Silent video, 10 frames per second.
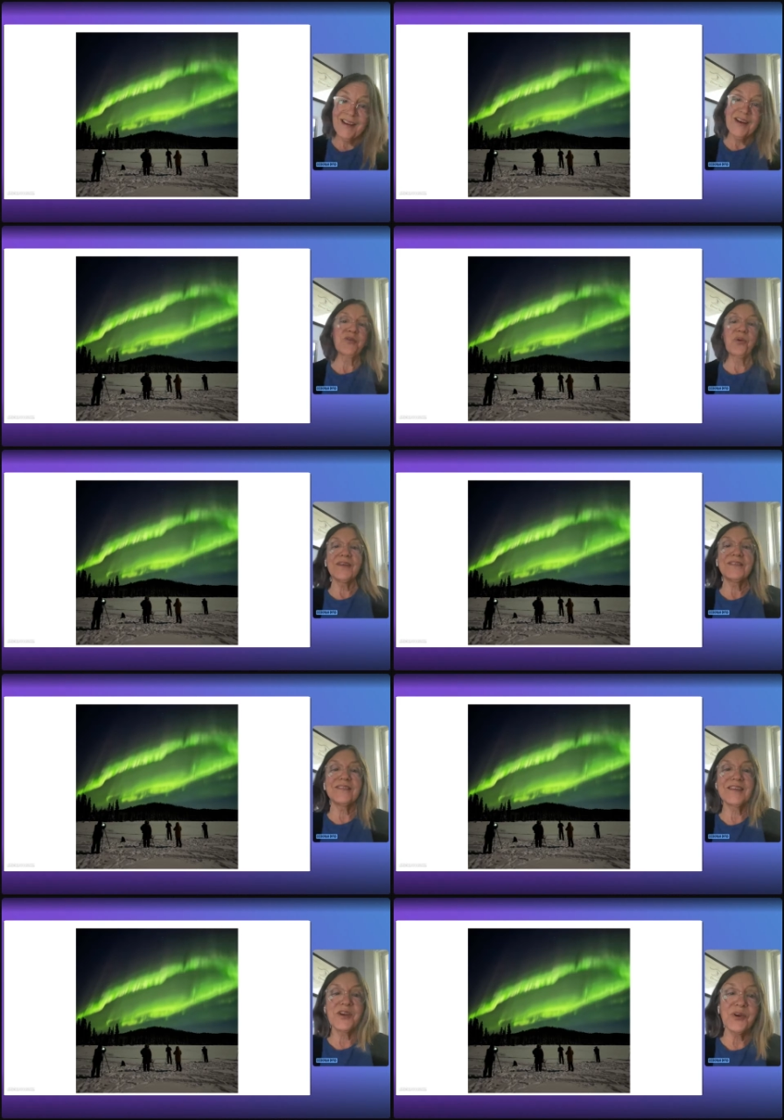twice a
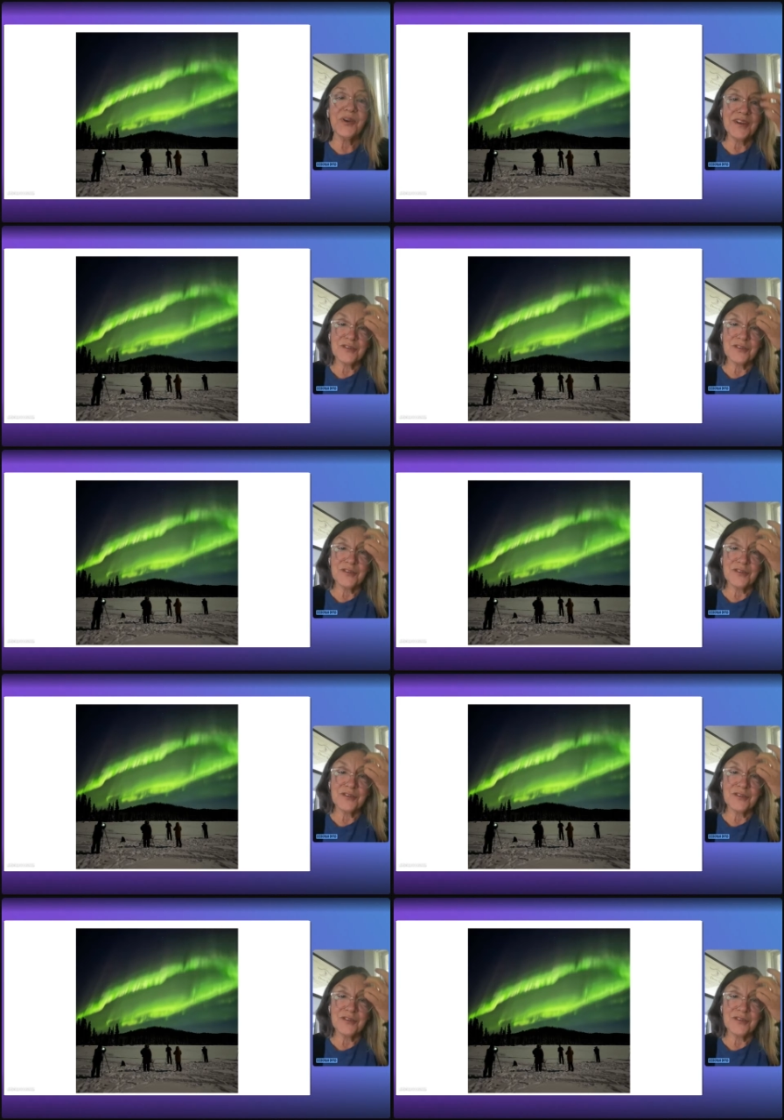year, is one of the
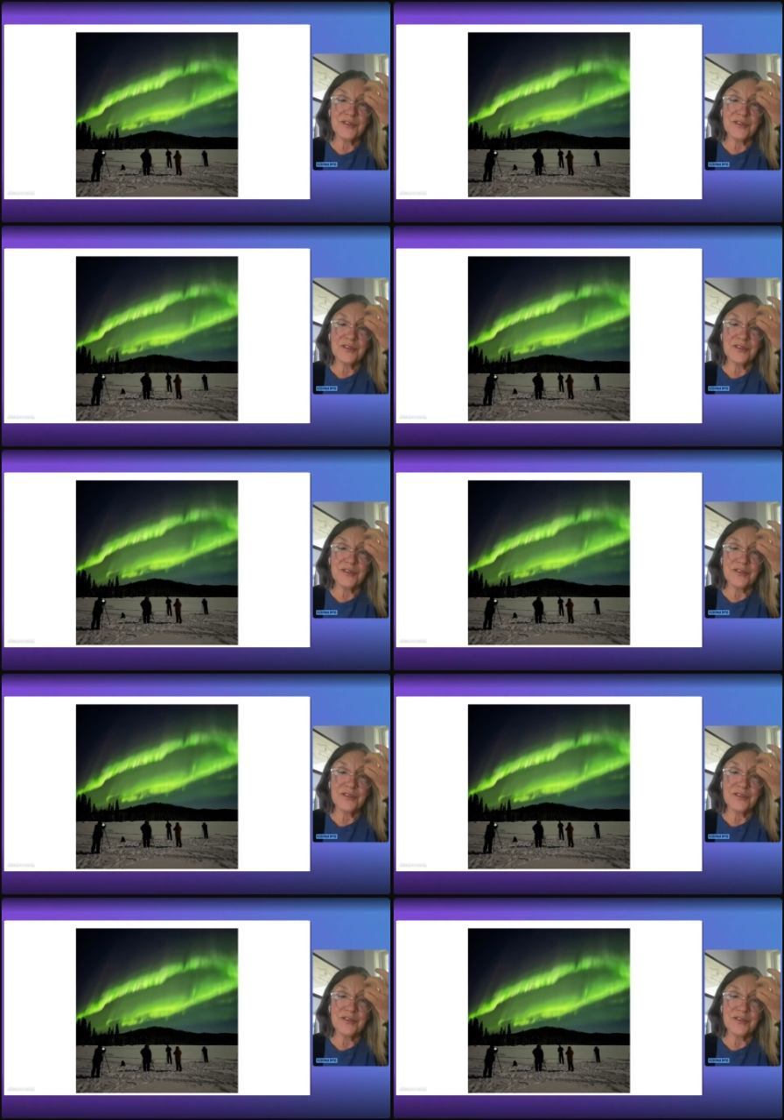earliest patterns
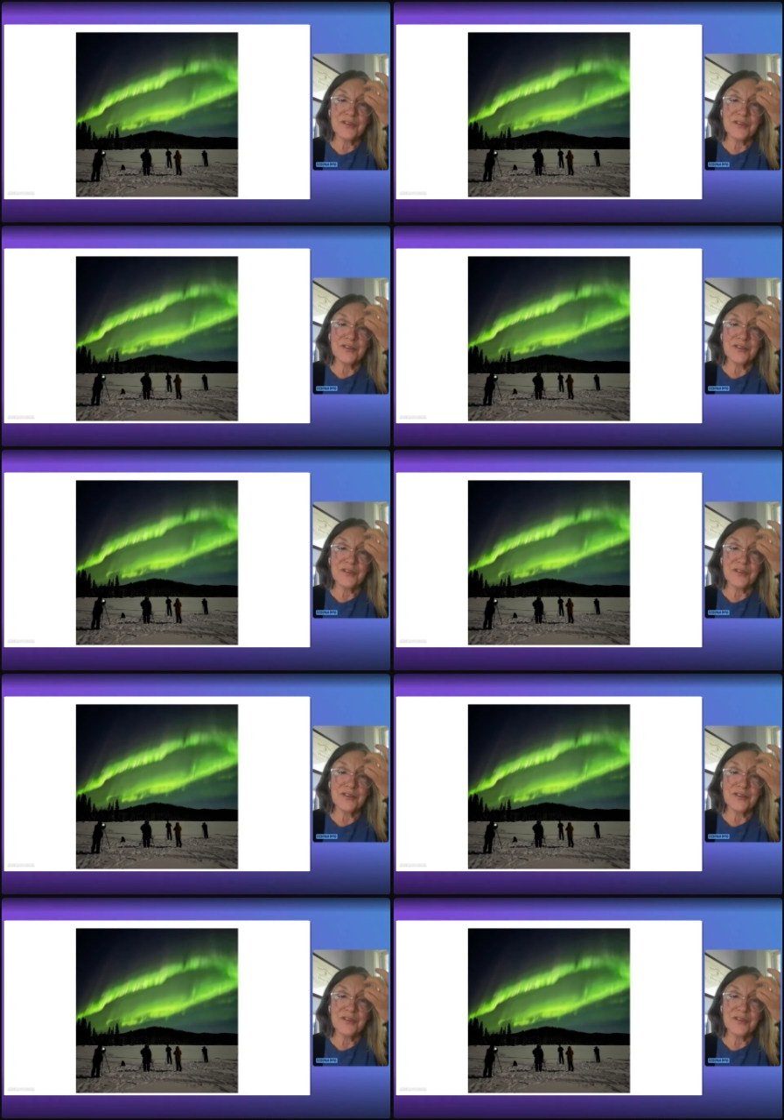ever to be
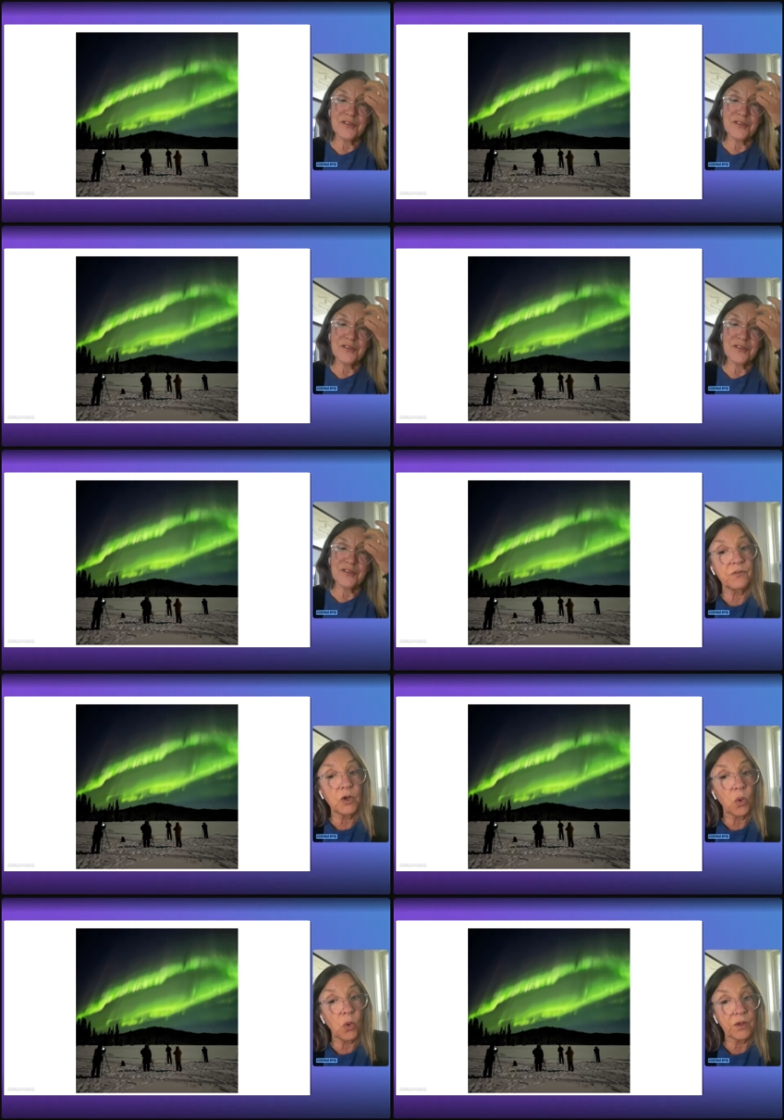observed and
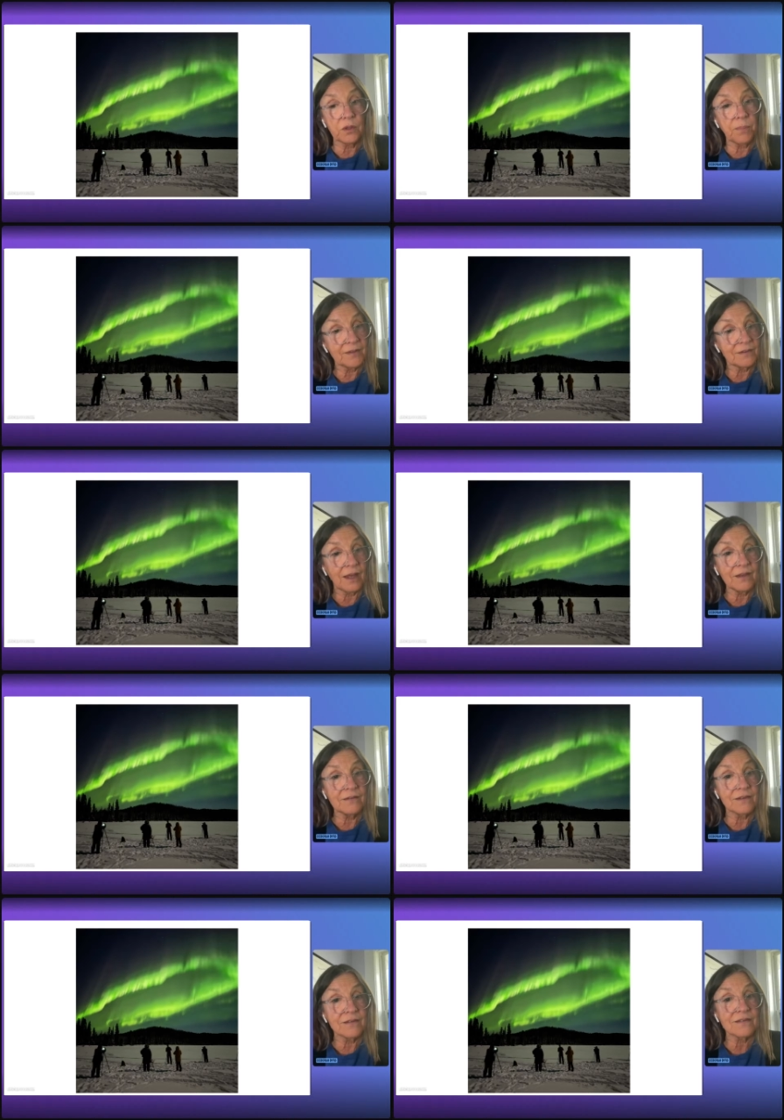recorded by
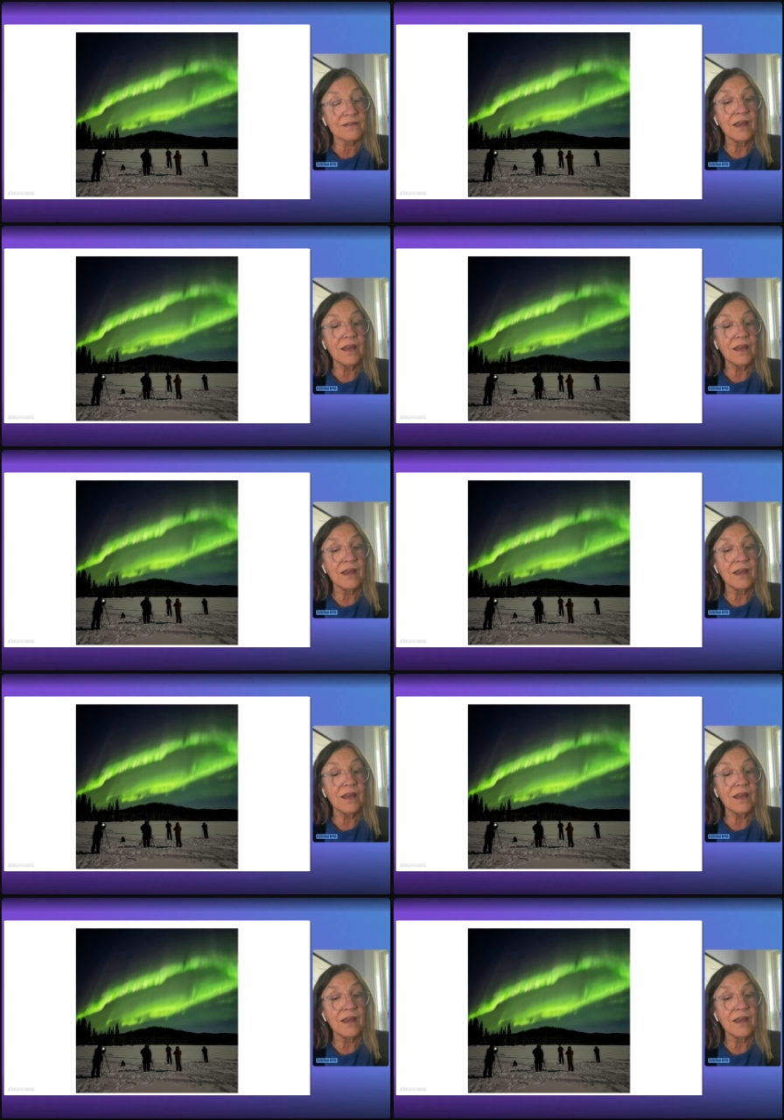scientists.